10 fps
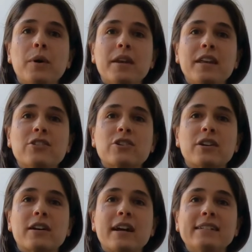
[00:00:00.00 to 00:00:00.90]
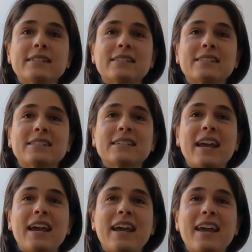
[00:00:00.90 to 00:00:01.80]
what nature has to
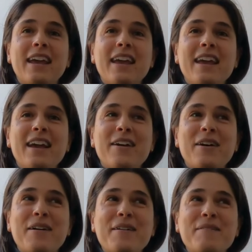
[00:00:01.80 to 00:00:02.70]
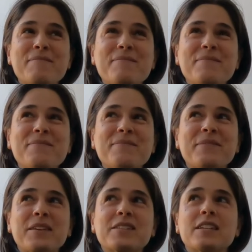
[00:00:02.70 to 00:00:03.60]
say.
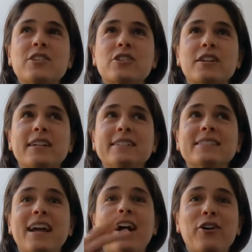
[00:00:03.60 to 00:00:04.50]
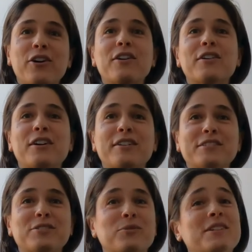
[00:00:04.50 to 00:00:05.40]
Because nature is our
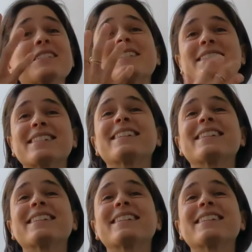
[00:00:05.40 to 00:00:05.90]
source.